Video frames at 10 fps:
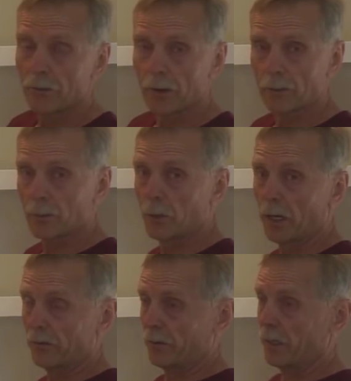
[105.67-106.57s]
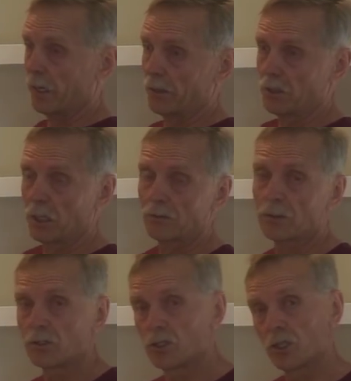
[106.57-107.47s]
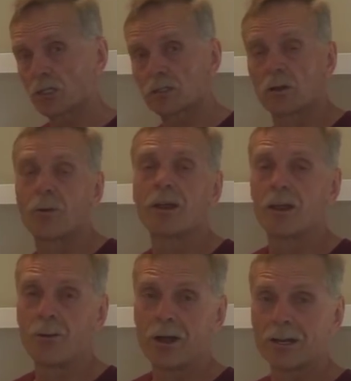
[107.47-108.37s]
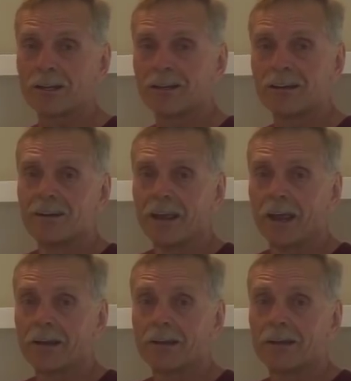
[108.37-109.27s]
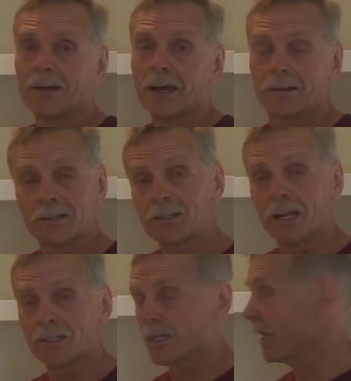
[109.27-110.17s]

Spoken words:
they're able to put everything on the shelves just the way they want it. And at this stage of